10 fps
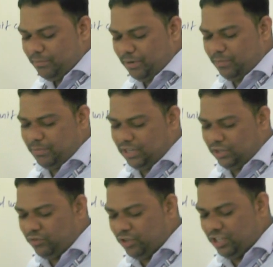
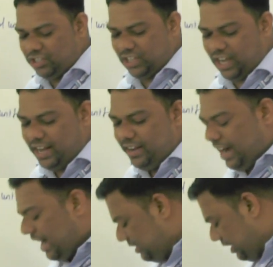Primitive unit cell.
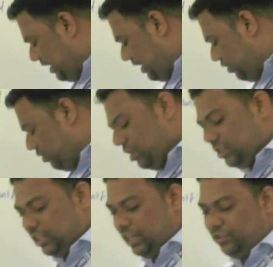And centered
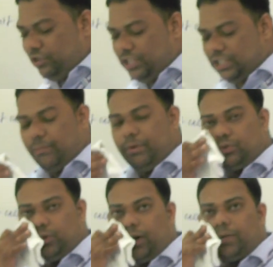unit cell
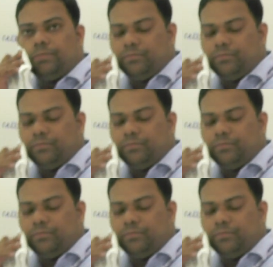means what?